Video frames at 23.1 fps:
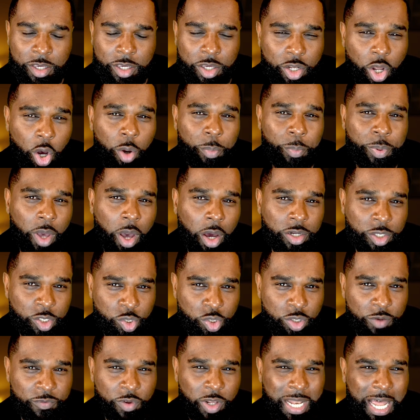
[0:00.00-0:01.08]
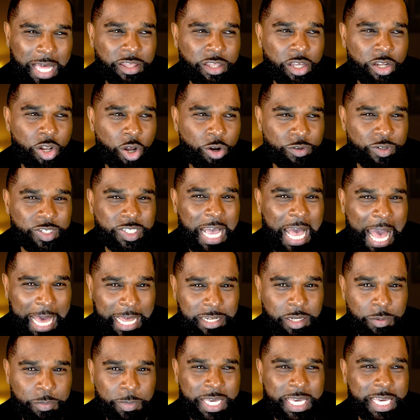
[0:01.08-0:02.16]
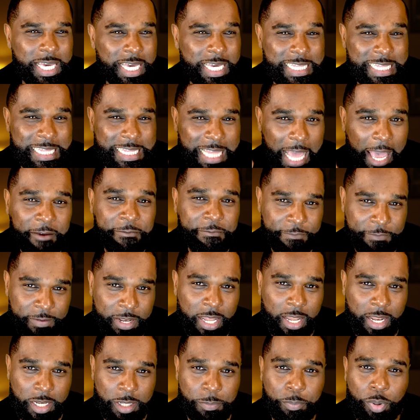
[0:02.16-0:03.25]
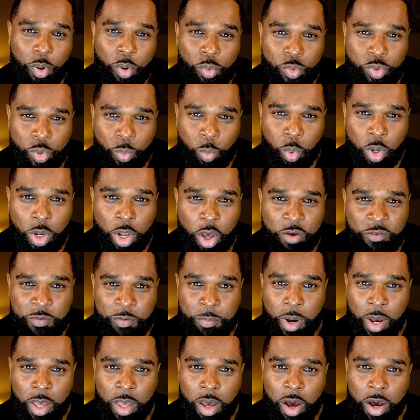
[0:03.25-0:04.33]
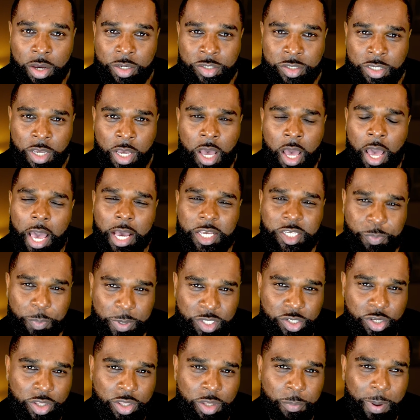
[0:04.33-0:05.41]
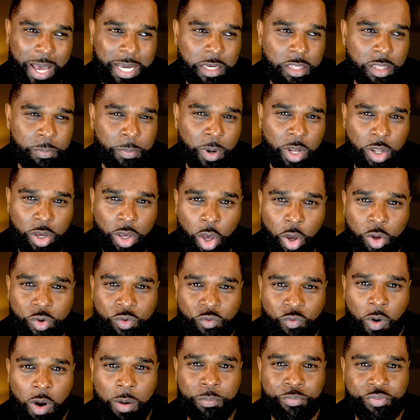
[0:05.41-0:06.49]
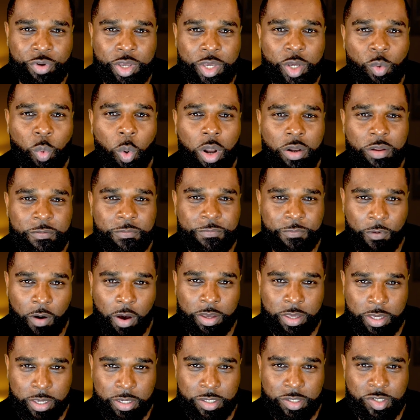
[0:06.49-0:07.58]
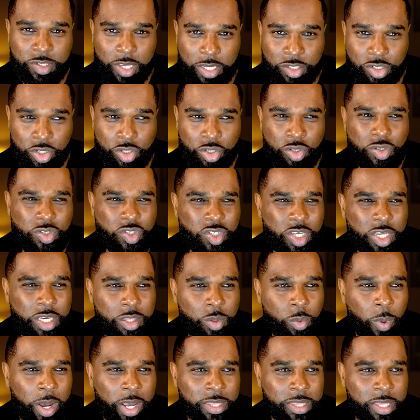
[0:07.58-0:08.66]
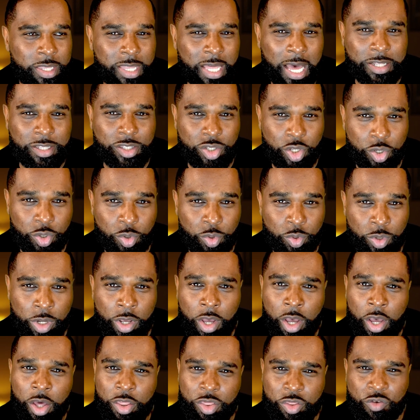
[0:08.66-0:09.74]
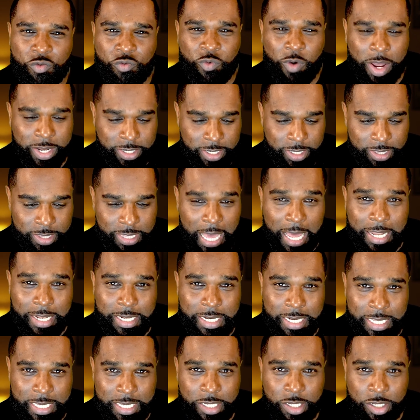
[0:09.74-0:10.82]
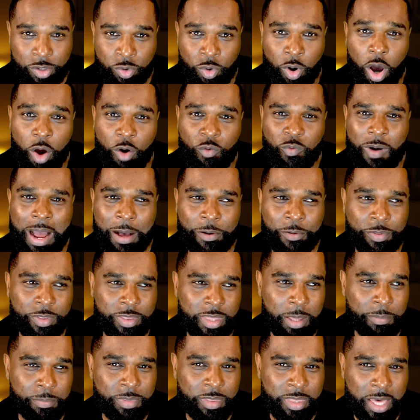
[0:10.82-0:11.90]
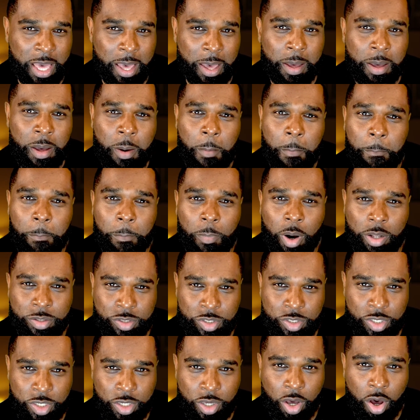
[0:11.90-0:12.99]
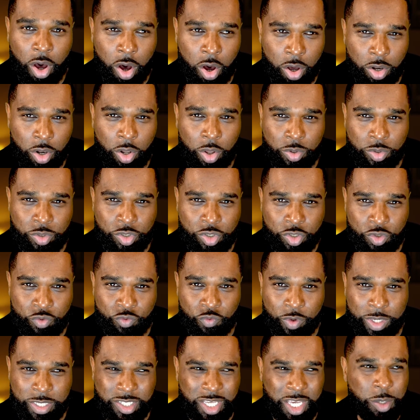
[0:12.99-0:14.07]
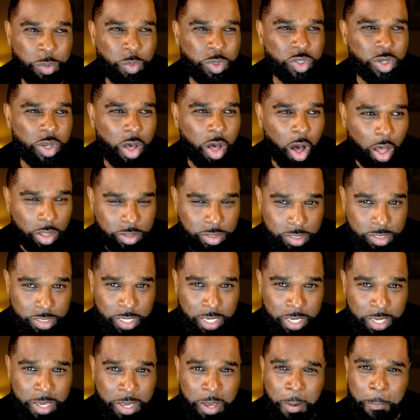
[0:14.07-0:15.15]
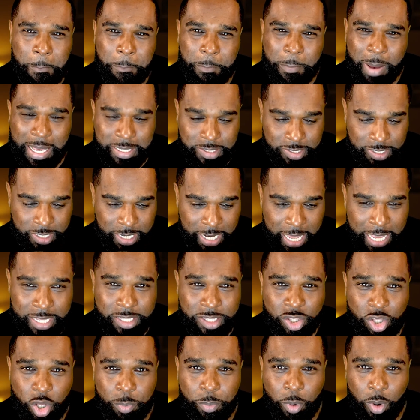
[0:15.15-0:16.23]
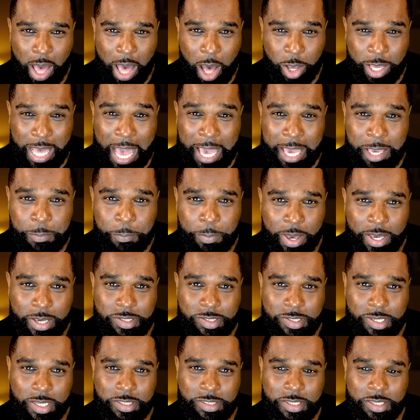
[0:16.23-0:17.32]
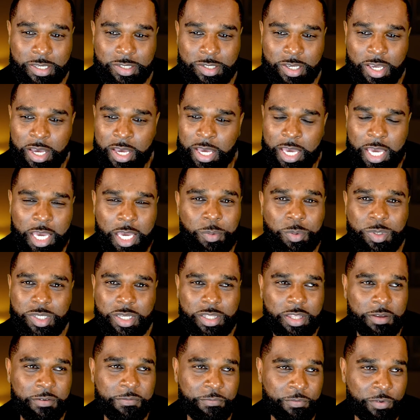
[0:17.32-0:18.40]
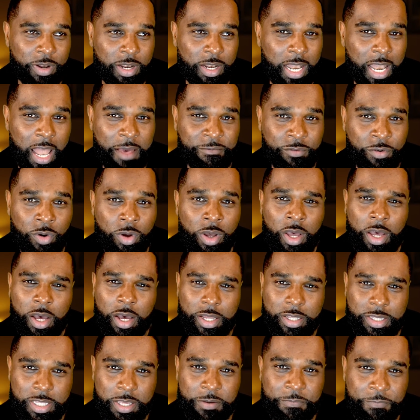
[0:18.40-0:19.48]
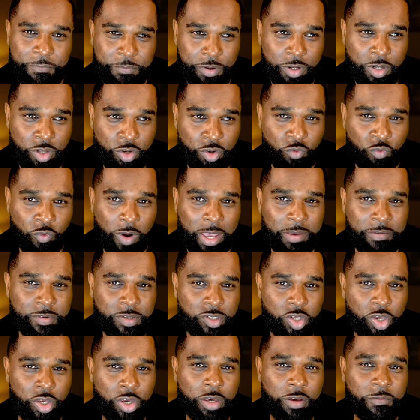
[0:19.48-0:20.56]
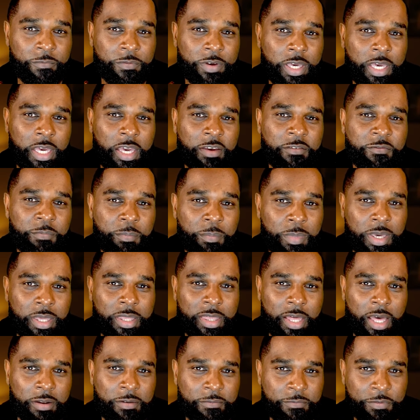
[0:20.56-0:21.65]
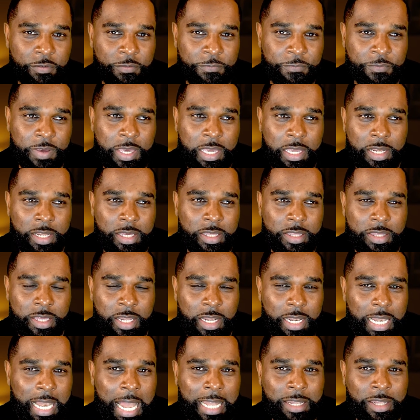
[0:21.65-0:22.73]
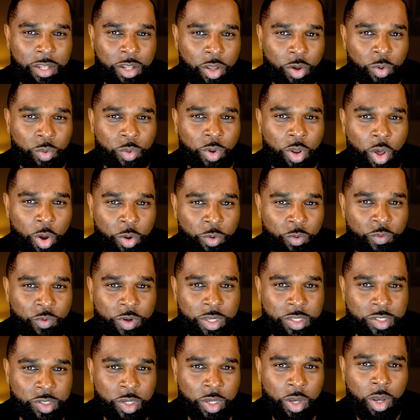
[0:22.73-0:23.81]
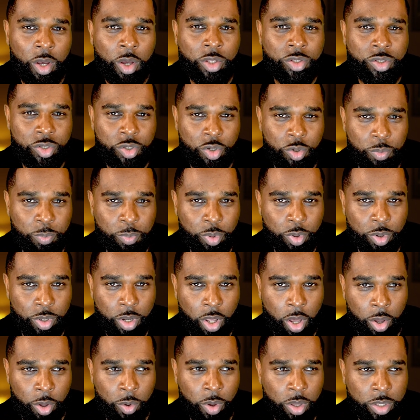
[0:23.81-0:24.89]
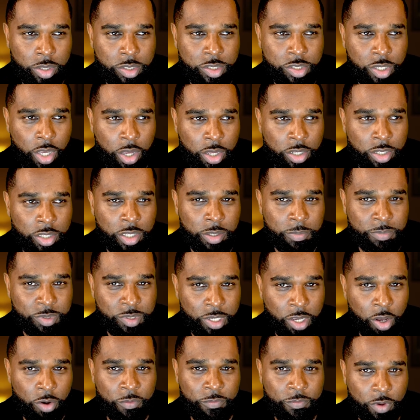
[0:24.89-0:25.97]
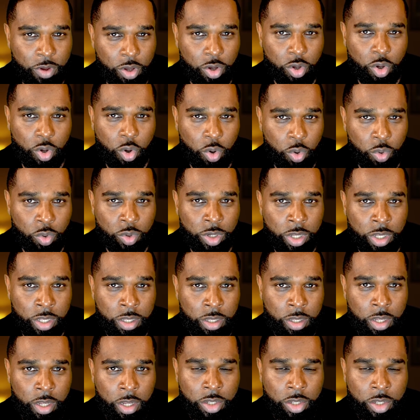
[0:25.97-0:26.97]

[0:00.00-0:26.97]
You know, I'll be honest with you, Lando Norris had me. He definitely pulled the wool over my eyes, especially on the back of the Monaco Grand Prix qualifying session. You see the way that that dude threaded that needle around them there Monte Carlo street. He was god tier. Massenet double apex settings. He was a different level, a different gravy. So you can forgive me then for feeling that Lando Norris 2.0 had turned himself a corner.